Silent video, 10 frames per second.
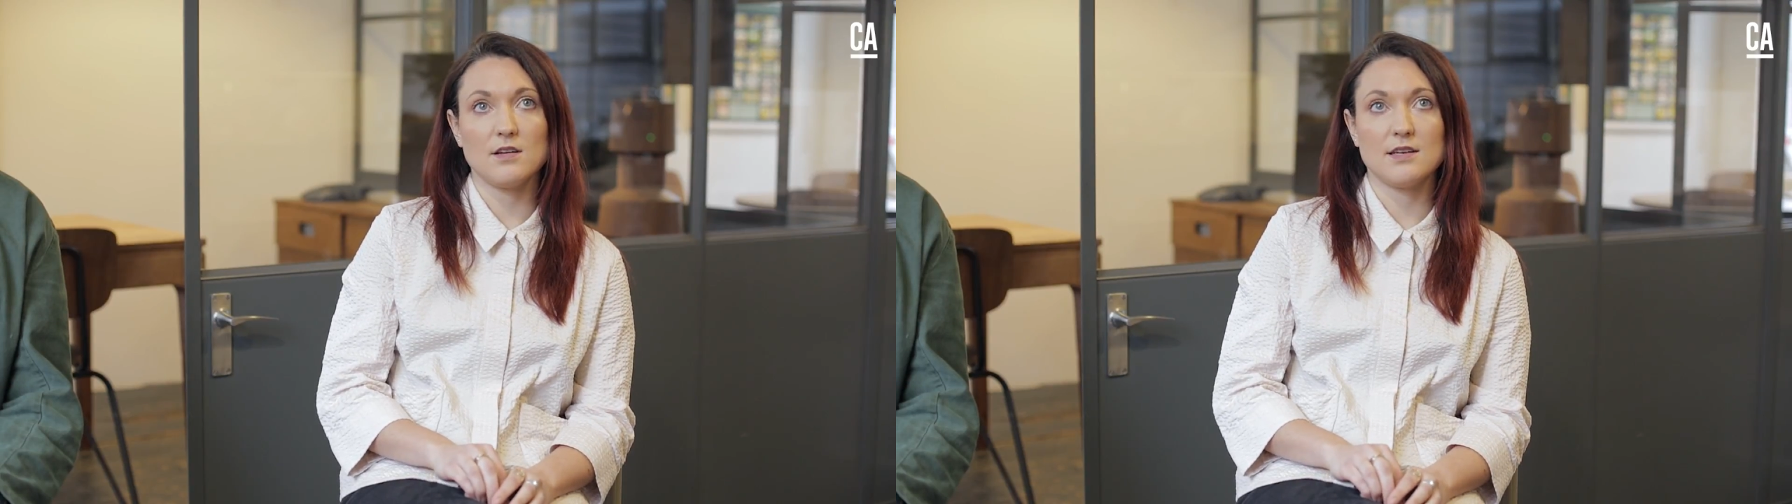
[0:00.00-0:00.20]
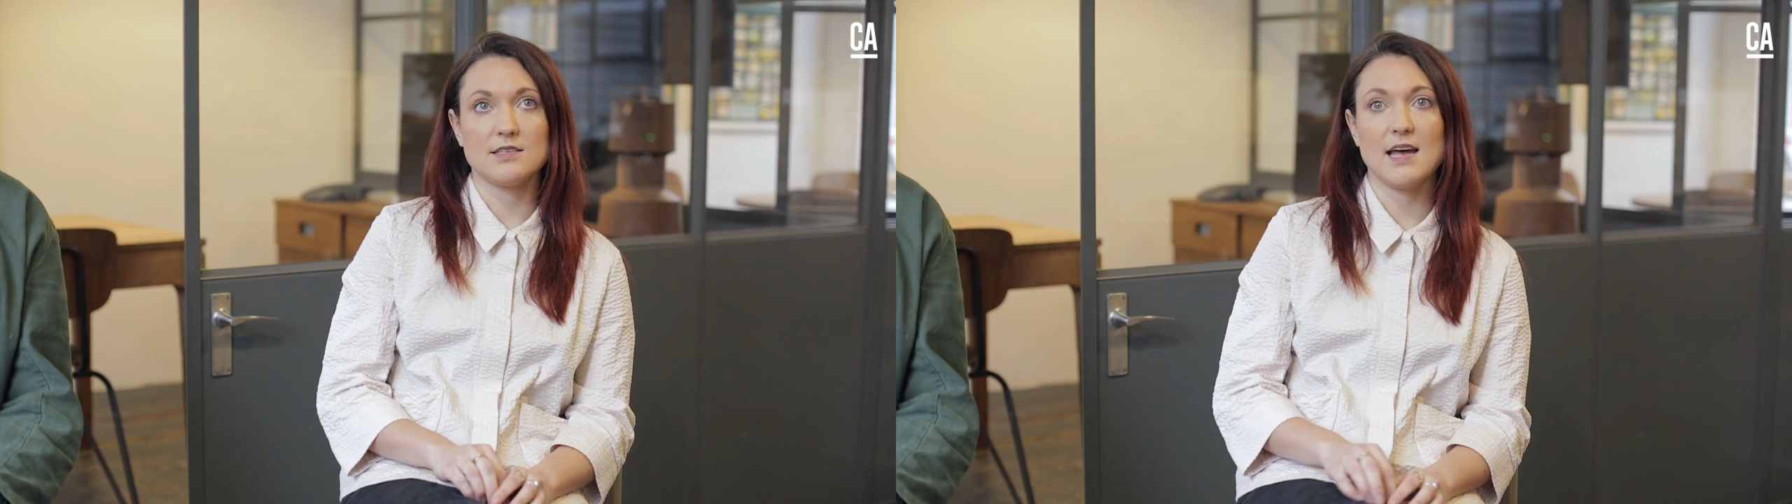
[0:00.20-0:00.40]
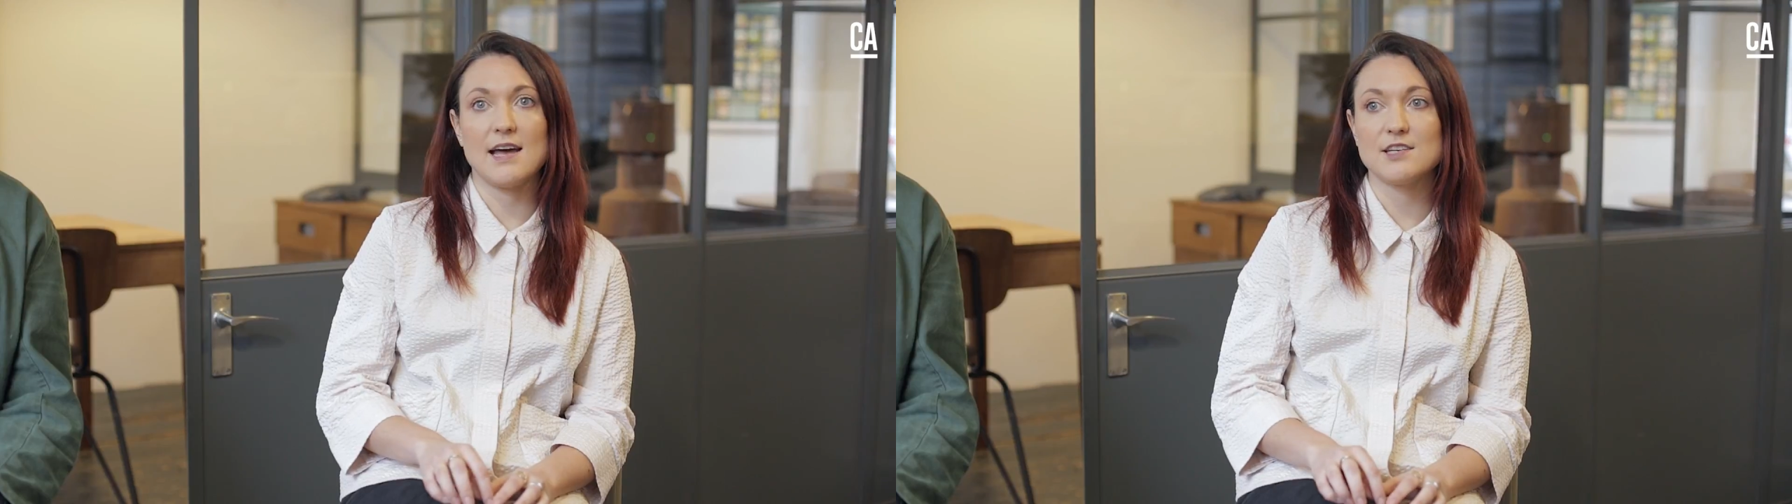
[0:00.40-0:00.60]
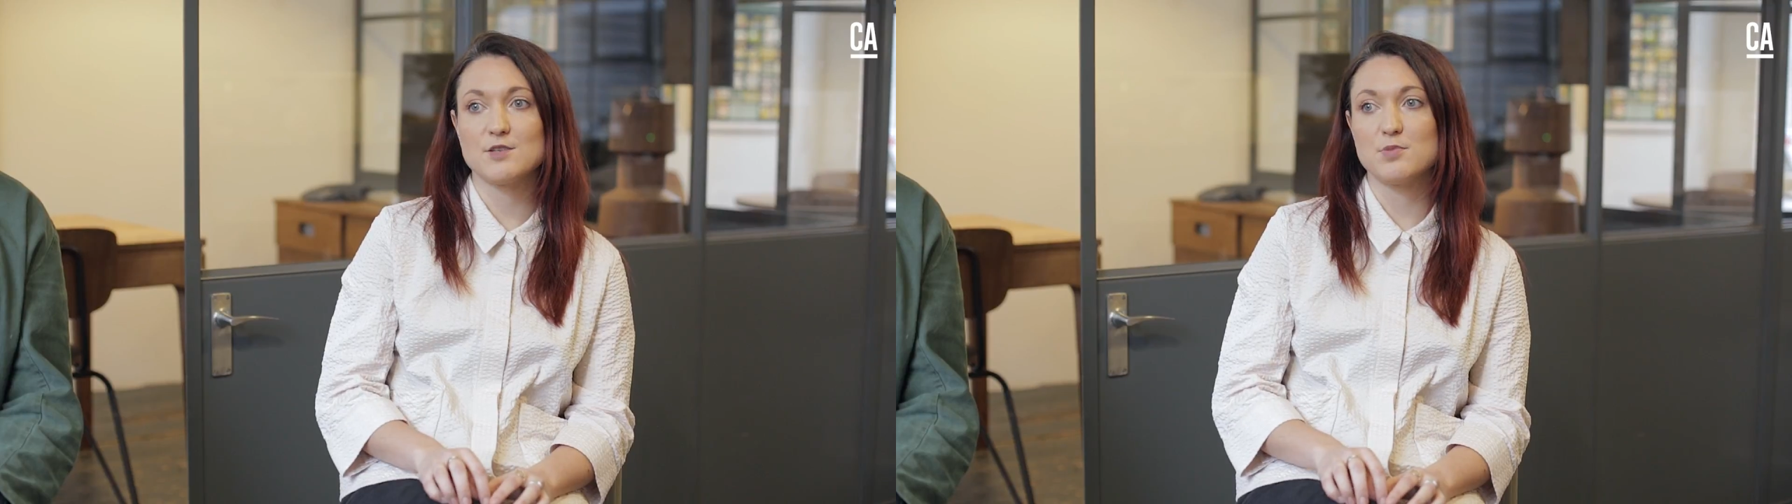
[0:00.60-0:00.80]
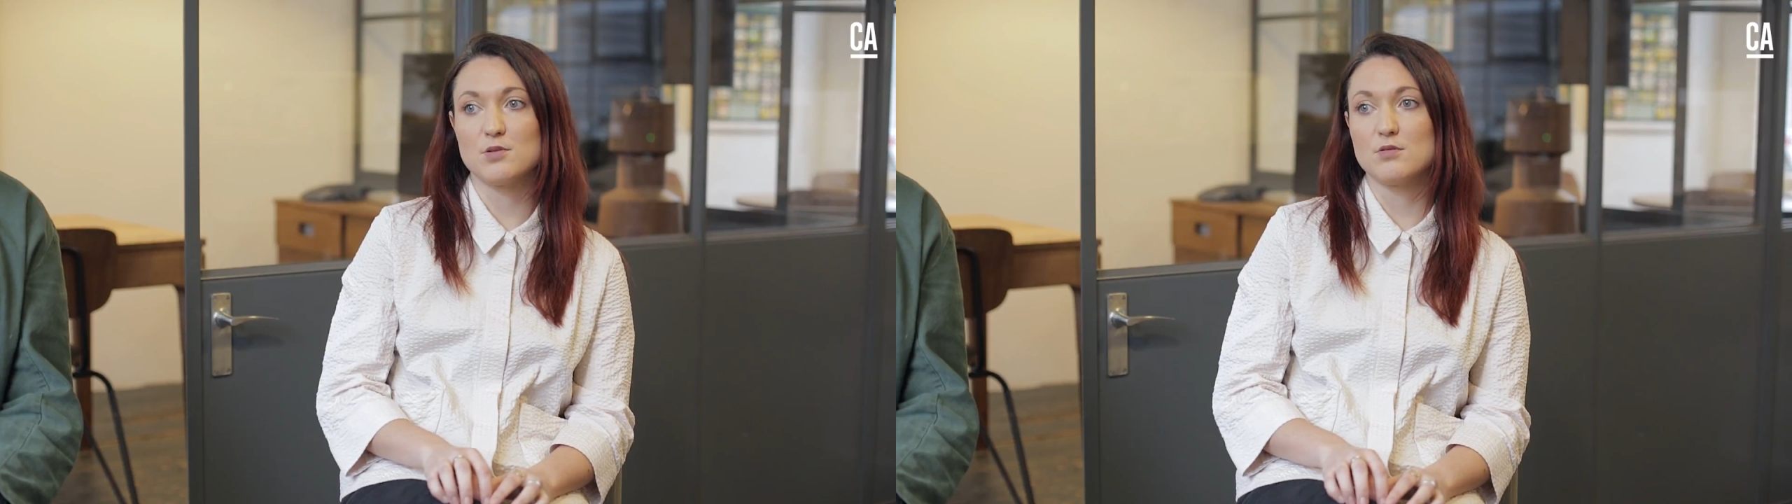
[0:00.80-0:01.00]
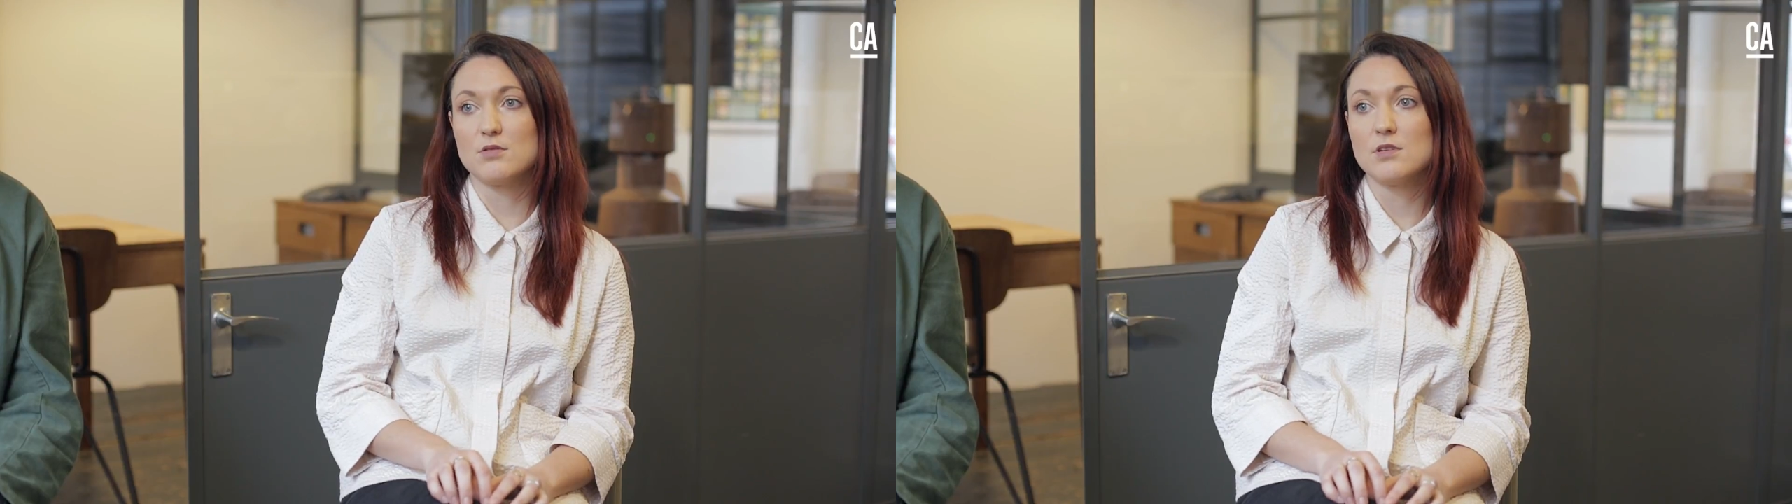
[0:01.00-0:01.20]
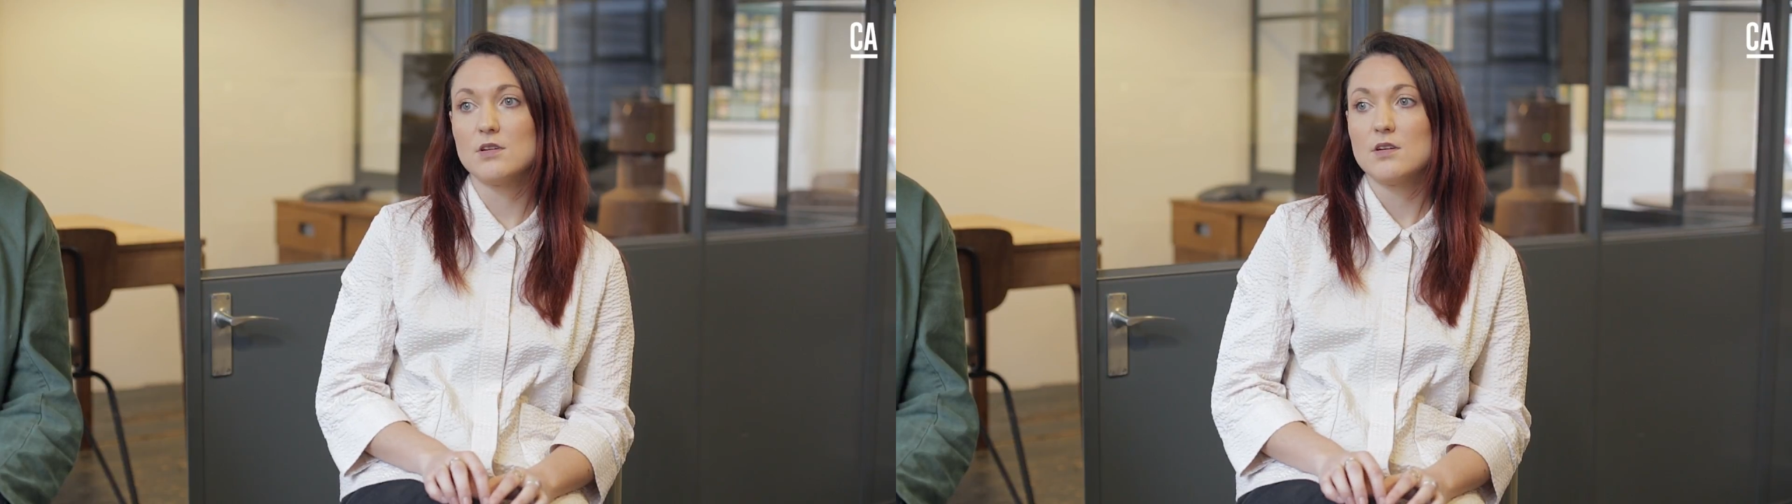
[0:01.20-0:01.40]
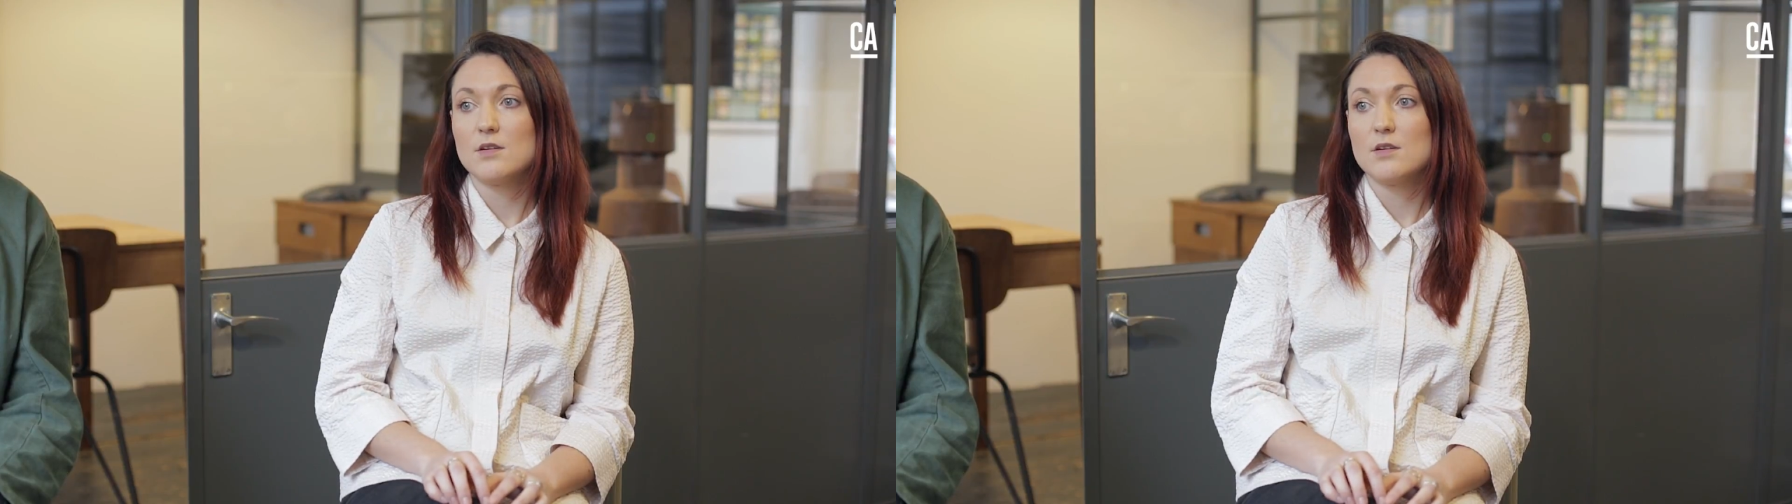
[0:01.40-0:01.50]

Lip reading: a tangible